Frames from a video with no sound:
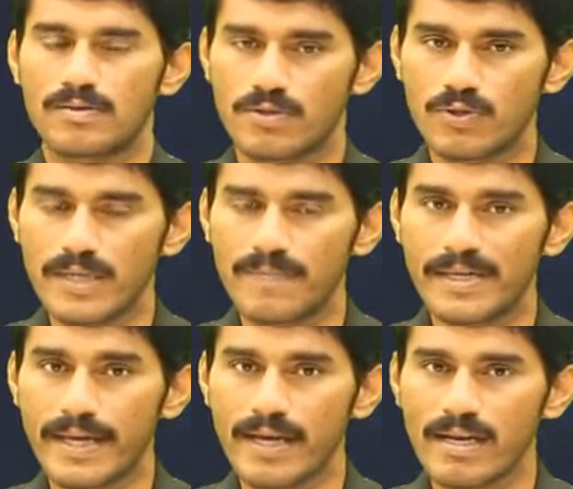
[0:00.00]
Should it
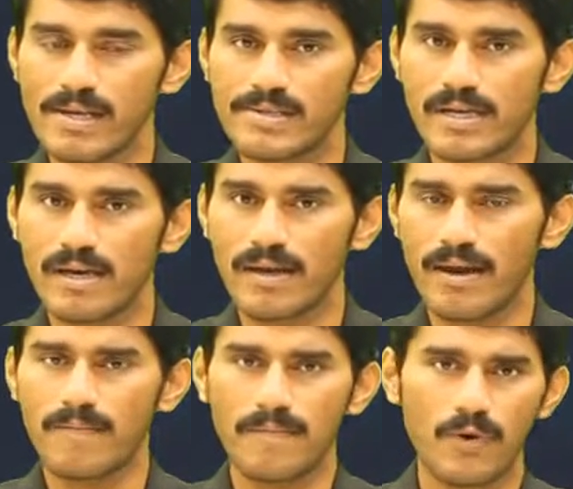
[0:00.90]
be taken as singular
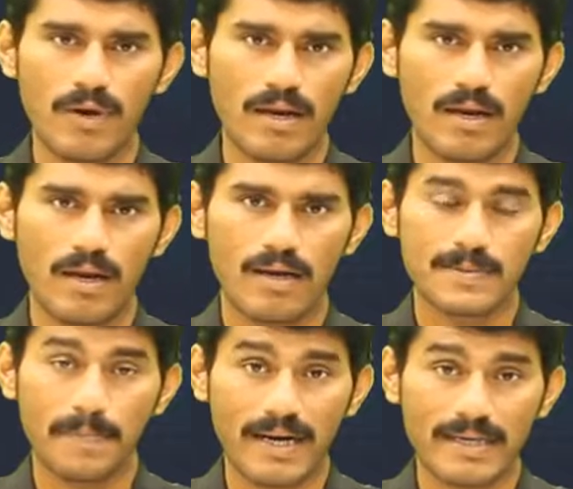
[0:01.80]
or plural?
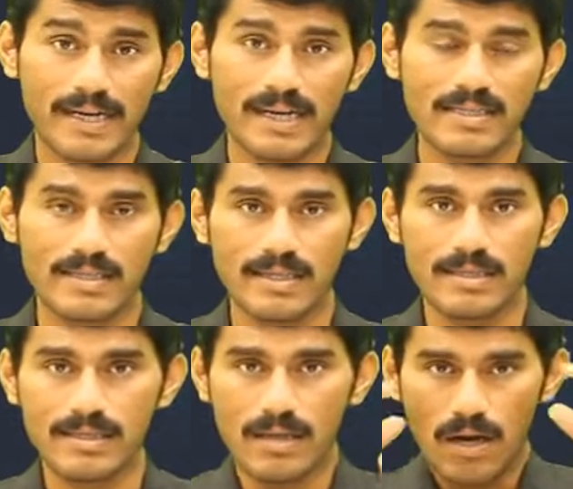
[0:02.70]
Spectacles
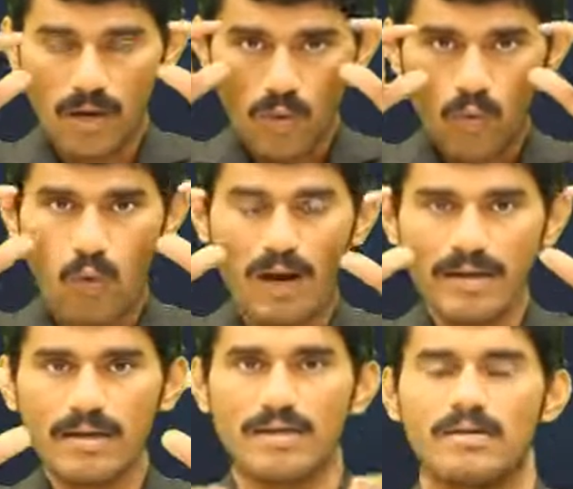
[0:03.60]
is
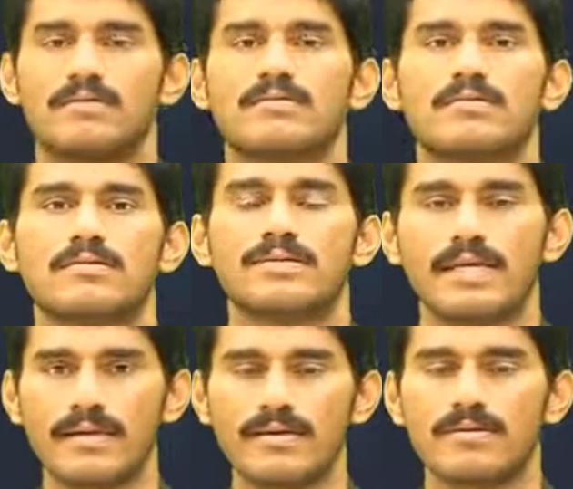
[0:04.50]
one
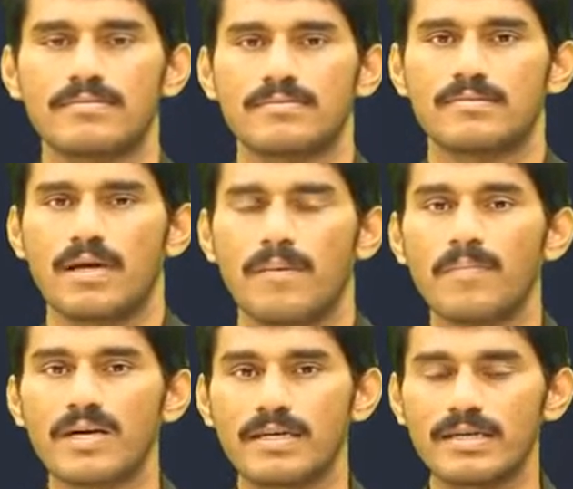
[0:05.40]
thing,
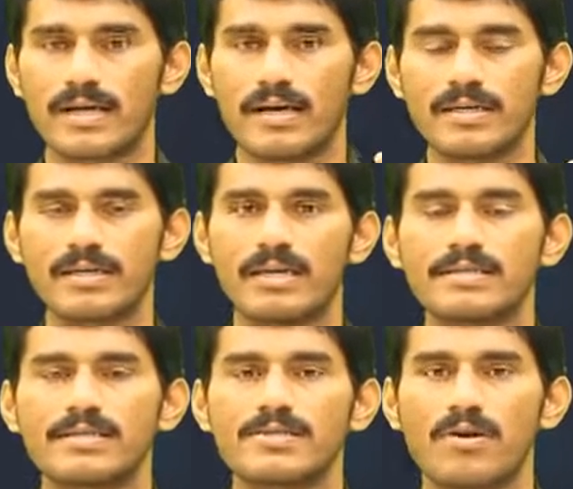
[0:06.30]
but it
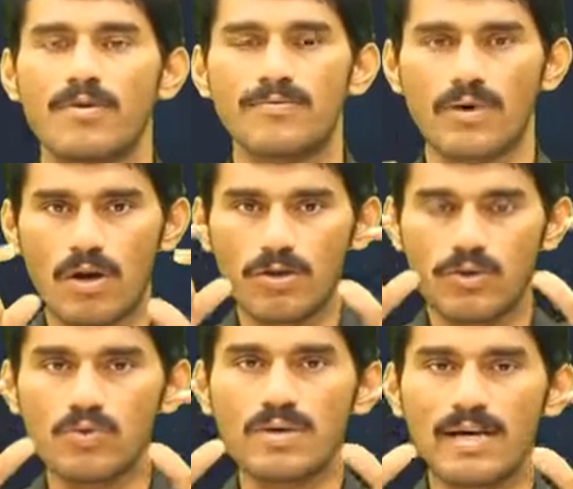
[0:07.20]
consists of
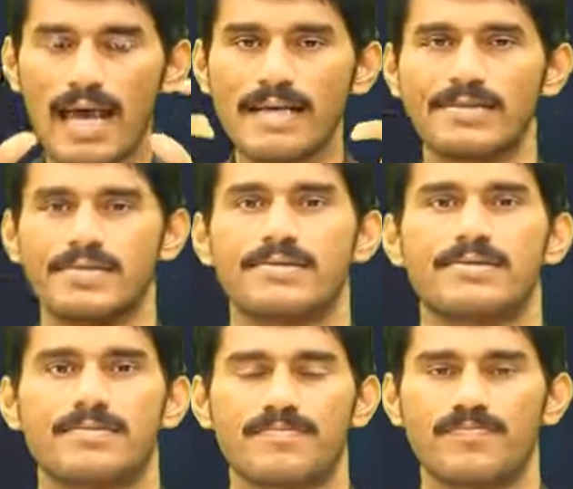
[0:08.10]
two
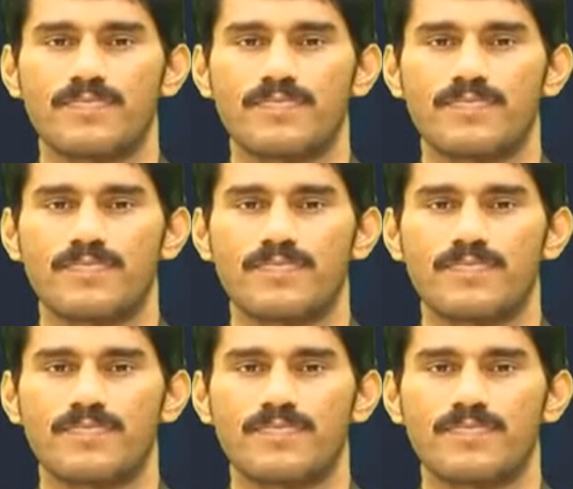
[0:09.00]
glasses.